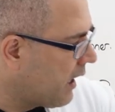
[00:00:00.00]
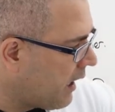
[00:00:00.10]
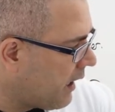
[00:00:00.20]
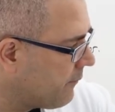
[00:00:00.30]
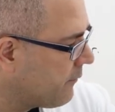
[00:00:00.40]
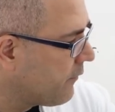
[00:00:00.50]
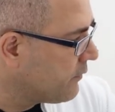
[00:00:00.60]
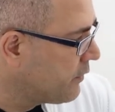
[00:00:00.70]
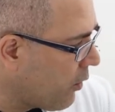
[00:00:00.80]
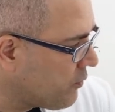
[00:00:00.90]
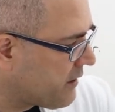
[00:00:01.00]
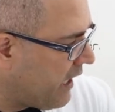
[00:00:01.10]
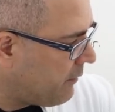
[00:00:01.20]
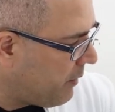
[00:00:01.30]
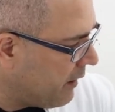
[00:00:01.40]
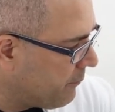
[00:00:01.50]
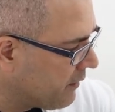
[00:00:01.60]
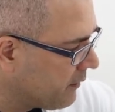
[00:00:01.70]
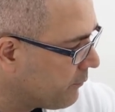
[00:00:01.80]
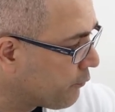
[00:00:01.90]
Um, those eight
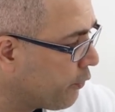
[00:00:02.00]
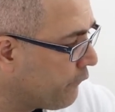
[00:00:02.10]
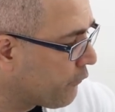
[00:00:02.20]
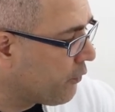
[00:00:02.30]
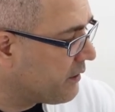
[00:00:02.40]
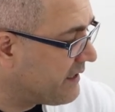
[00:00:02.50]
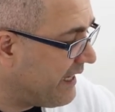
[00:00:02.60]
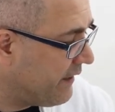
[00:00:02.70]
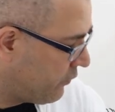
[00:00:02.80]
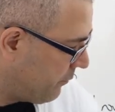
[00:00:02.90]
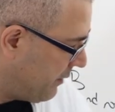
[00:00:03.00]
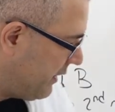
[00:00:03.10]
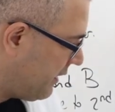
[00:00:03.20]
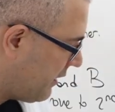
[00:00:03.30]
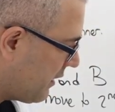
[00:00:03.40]
people prefer D to B,